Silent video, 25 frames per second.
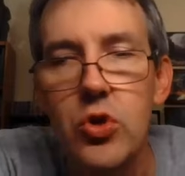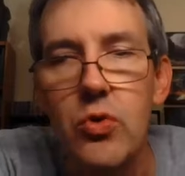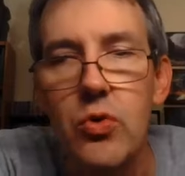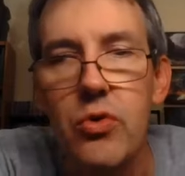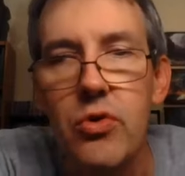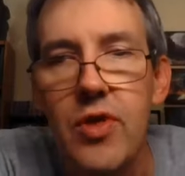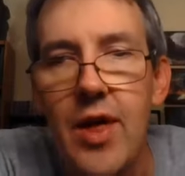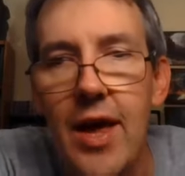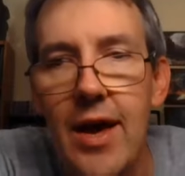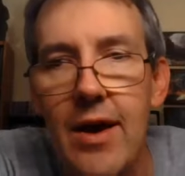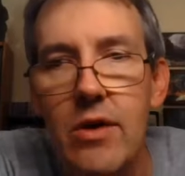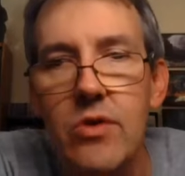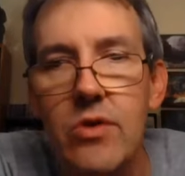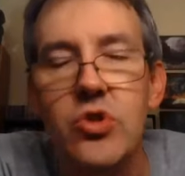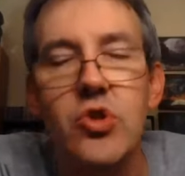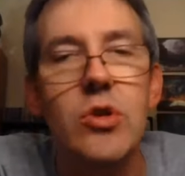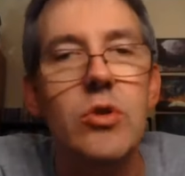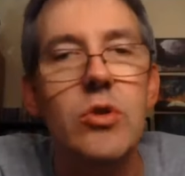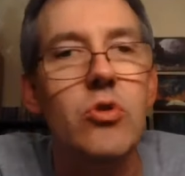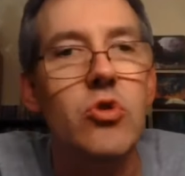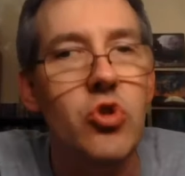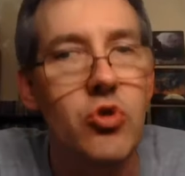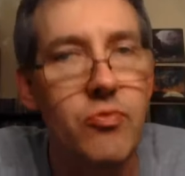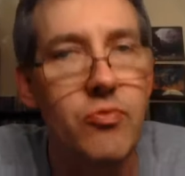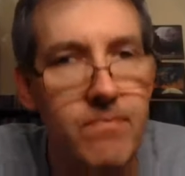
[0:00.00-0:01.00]

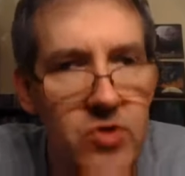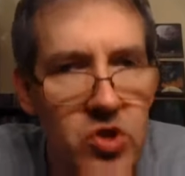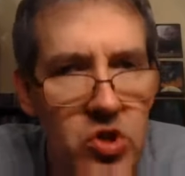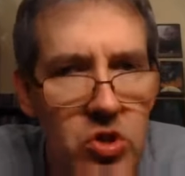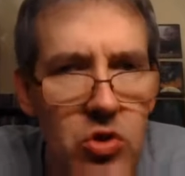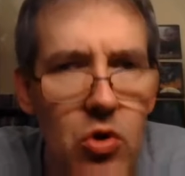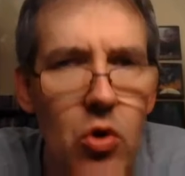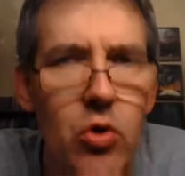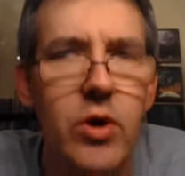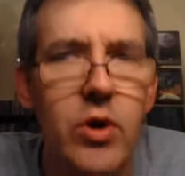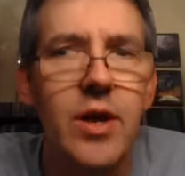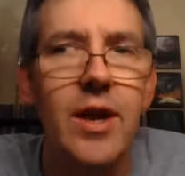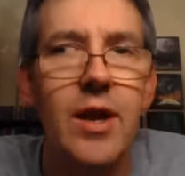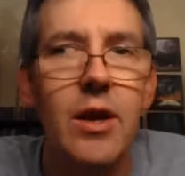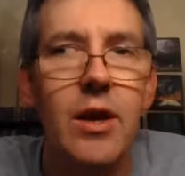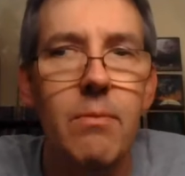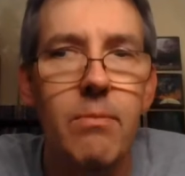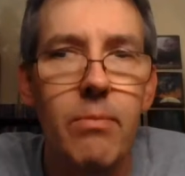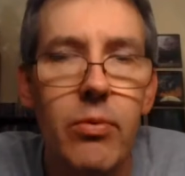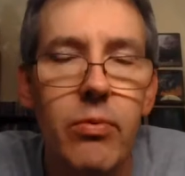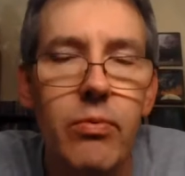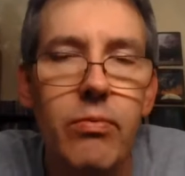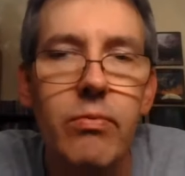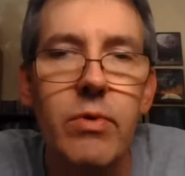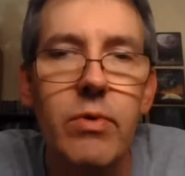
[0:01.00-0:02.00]
2000s, starting
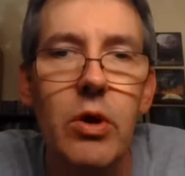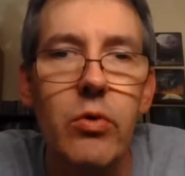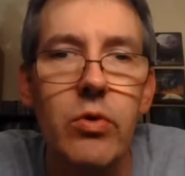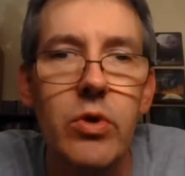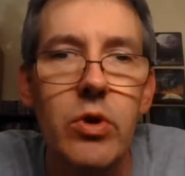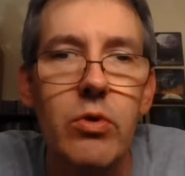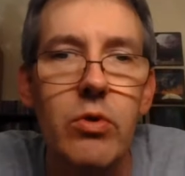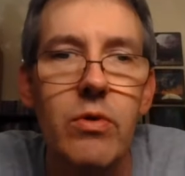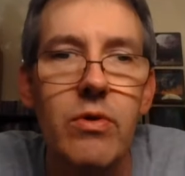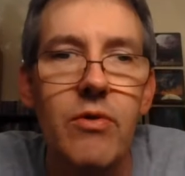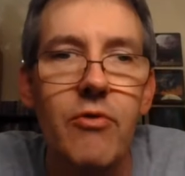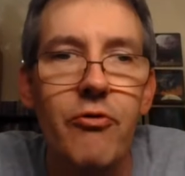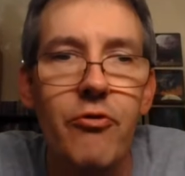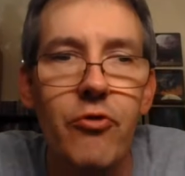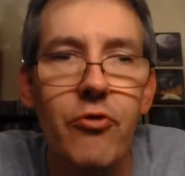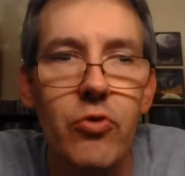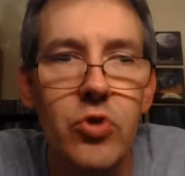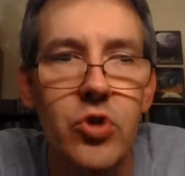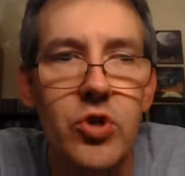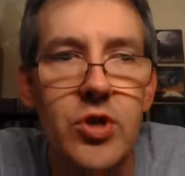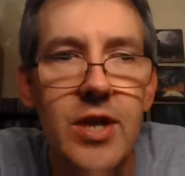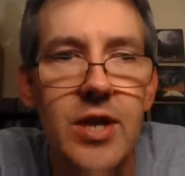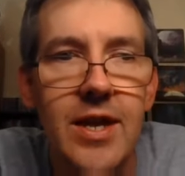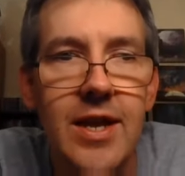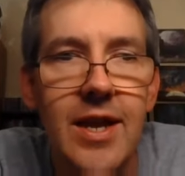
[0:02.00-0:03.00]
up, you know, during the
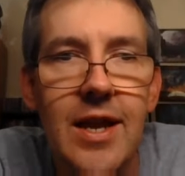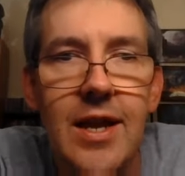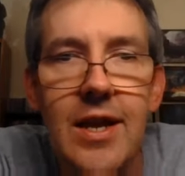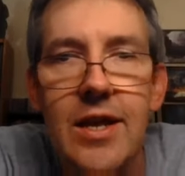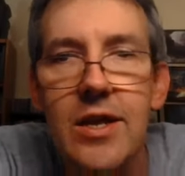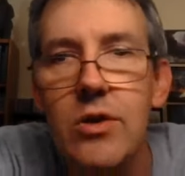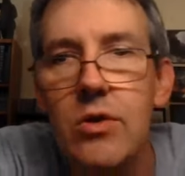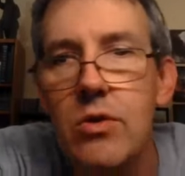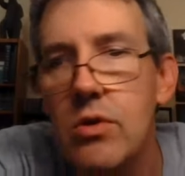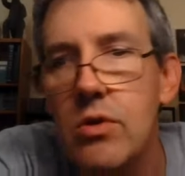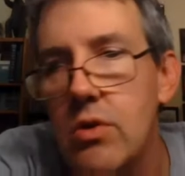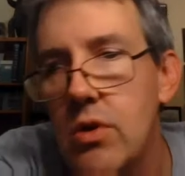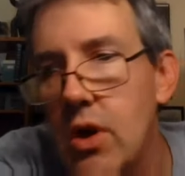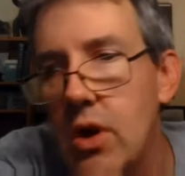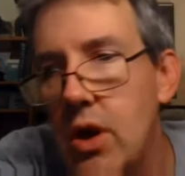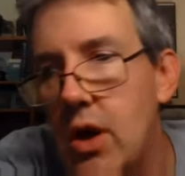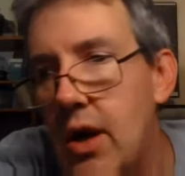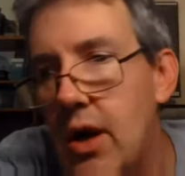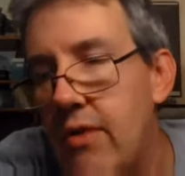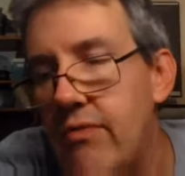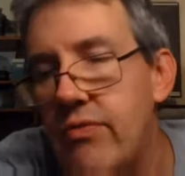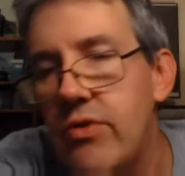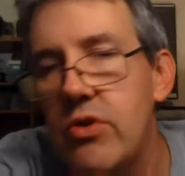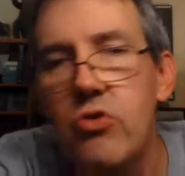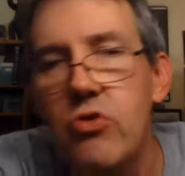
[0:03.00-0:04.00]
first decade
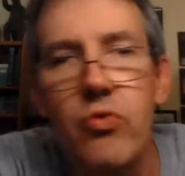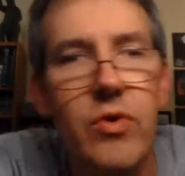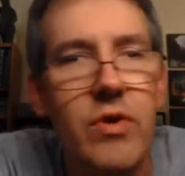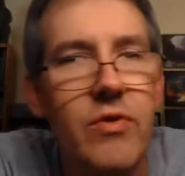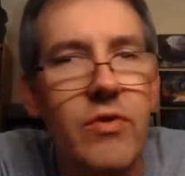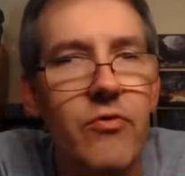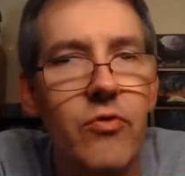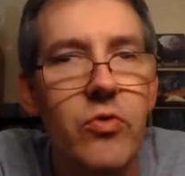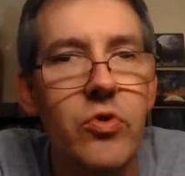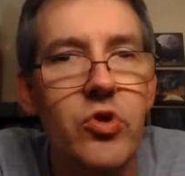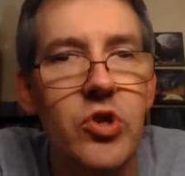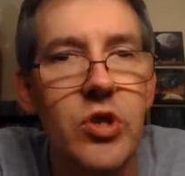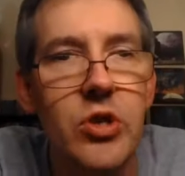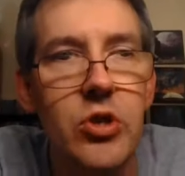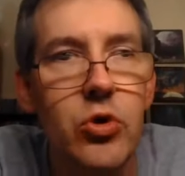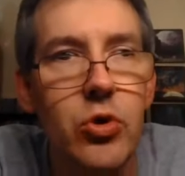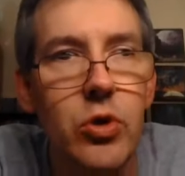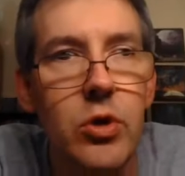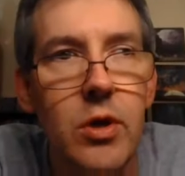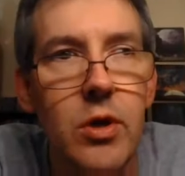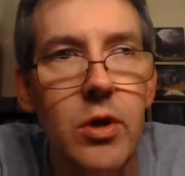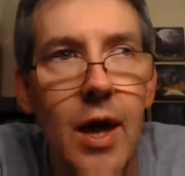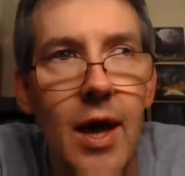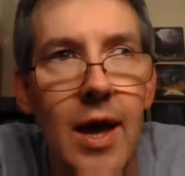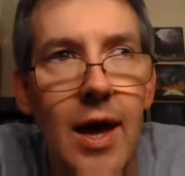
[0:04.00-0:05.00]
of the 21st
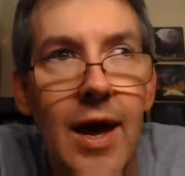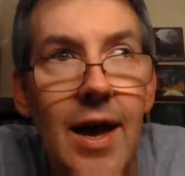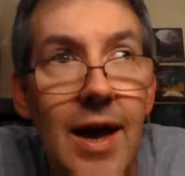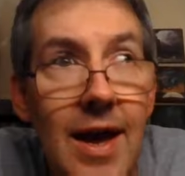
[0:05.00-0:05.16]
century,